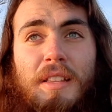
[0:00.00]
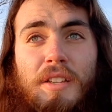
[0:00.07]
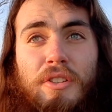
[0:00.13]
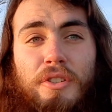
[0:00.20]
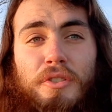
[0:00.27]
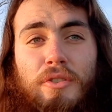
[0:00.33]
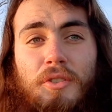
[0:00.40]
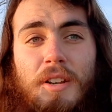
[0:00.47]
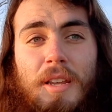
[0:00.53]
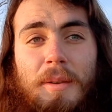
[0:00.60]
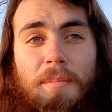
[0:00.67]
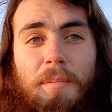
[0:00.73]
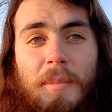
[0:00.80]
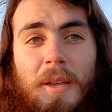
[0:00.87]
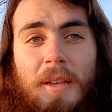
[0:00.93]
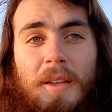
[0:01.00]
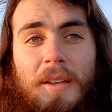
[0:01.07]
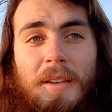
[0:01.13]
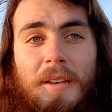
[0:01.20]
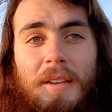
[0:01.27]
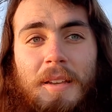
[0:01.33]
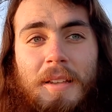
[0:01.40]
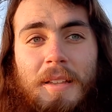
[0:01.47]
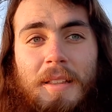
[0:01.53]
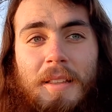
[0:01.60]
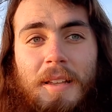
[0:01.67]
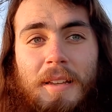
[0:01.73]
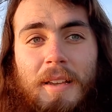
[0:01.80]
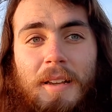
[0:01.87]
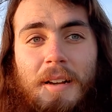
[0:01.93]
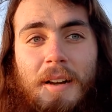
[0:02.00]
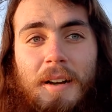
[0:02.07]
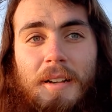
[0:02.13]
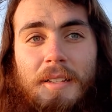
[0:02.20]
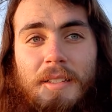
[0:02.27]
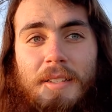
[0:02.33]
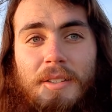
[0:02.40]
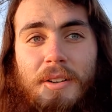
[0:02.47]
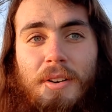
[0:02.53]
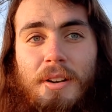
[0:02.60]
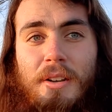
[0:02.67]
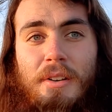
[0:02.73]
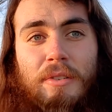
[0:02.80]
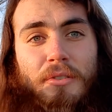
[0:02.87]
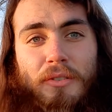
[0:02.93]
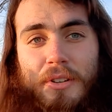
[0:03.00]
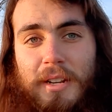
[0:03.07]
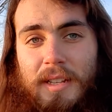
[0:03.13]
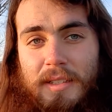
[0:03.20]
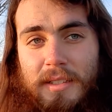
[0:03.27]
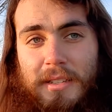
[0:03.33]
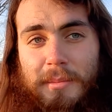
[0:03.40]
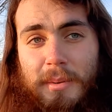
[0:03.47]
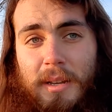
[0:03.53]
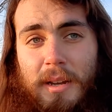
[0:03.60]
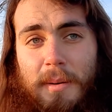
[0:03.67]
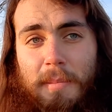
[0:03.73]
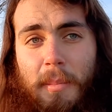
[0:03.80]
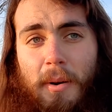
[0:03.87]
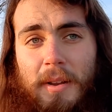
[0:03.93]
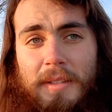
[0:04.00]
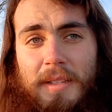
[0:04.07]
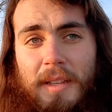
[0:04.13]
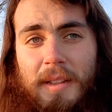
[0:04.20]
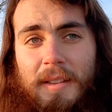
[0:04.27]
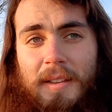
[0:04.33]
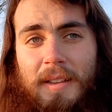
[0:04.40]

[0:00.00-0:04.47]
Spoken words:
the stream, that can cause certain nutrients to become present,